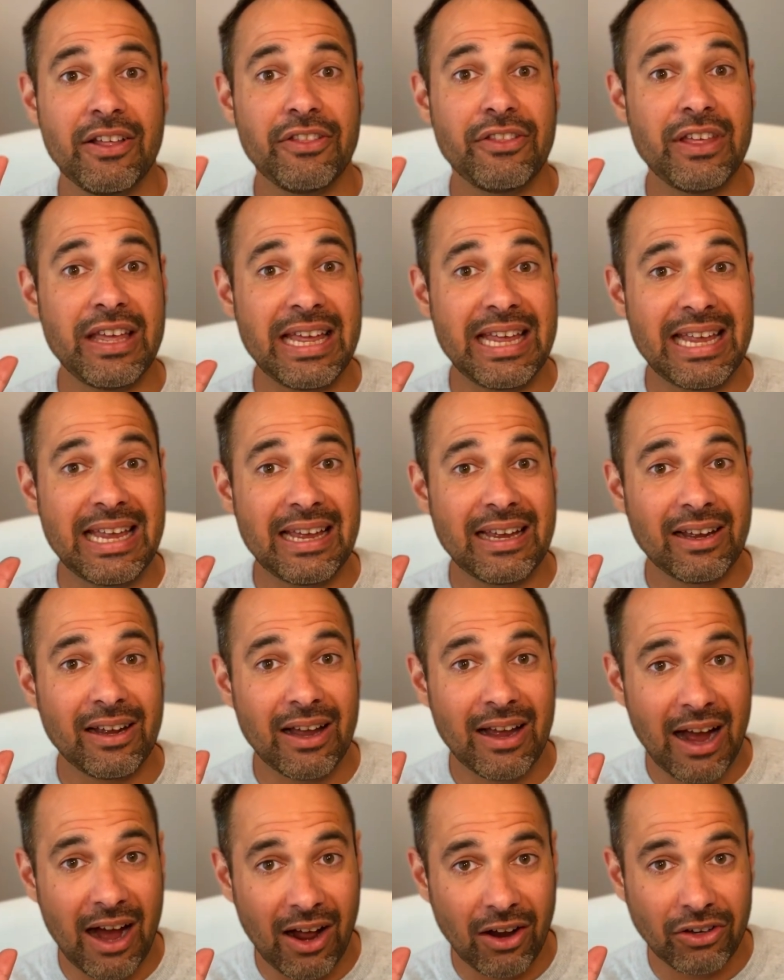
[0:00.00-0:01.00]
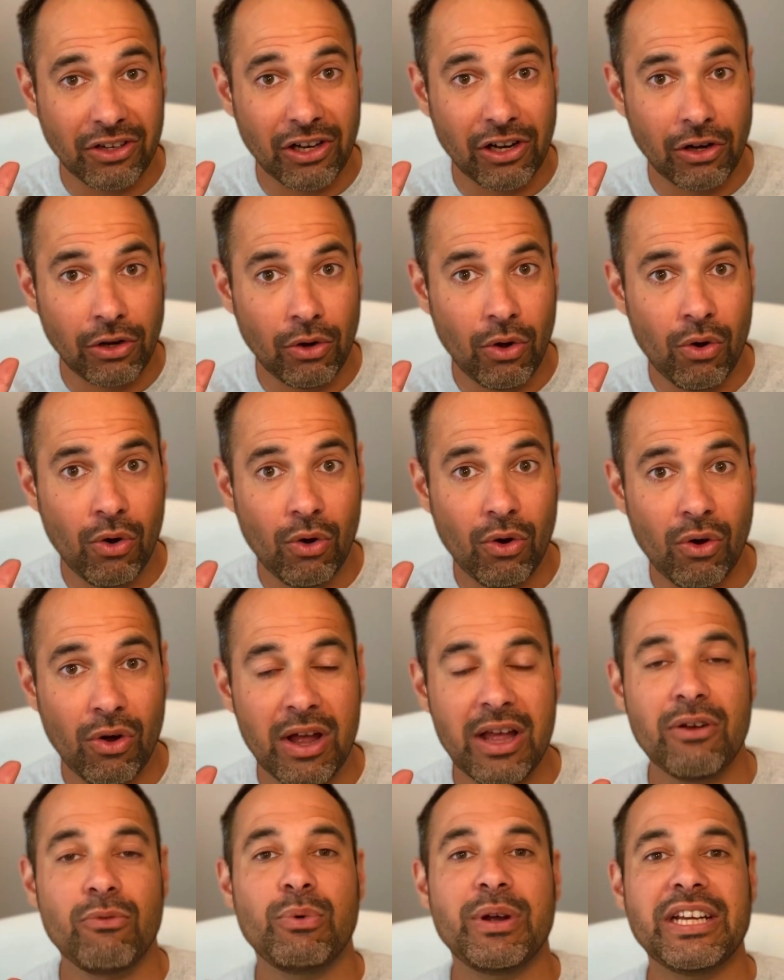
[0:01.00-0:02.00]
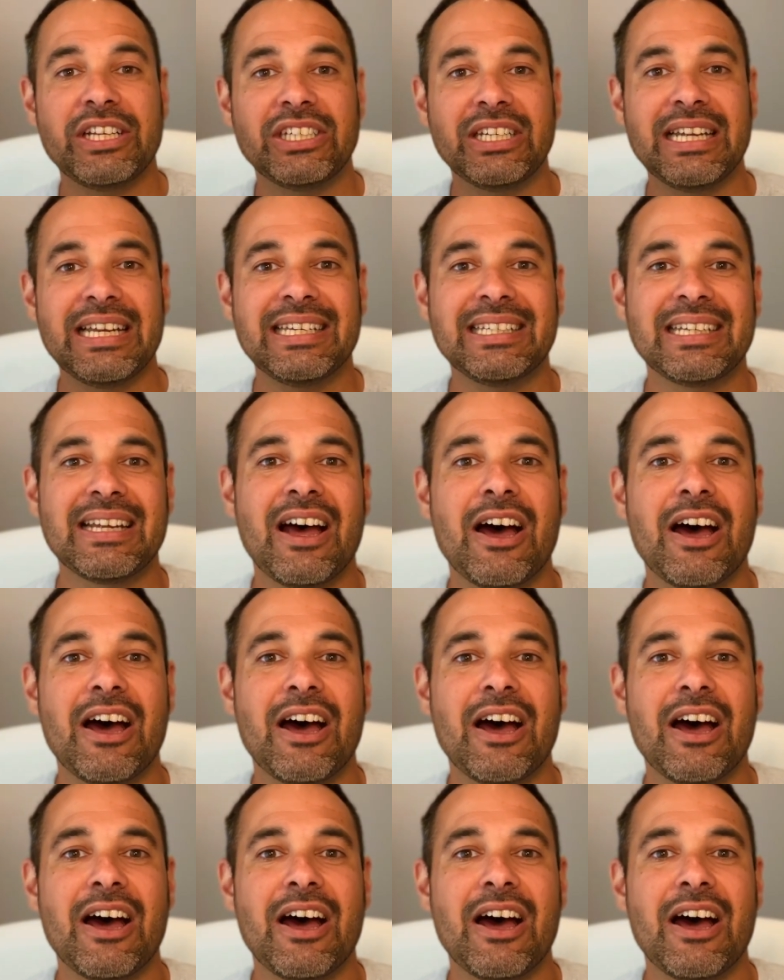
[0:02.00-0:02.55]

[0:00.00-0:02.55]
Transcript: the ulnar claw, which is